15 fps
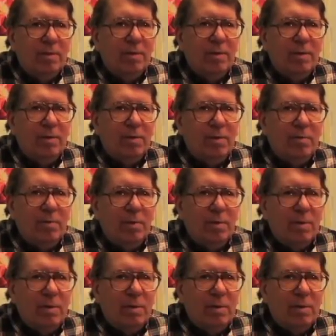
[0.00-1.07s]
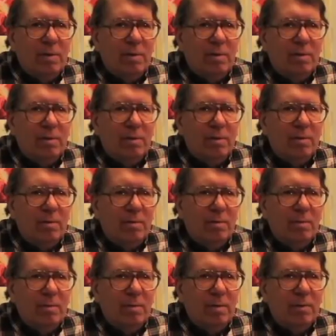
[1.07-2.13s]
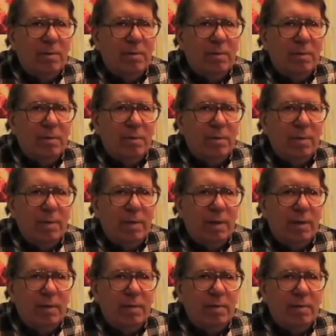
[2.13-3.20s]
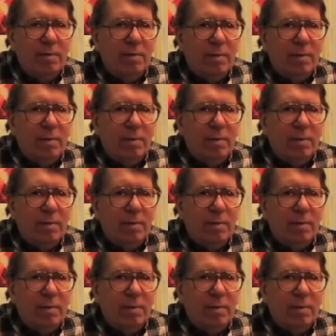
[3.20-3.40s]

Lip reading: various universities, and it was 2 or 3 days.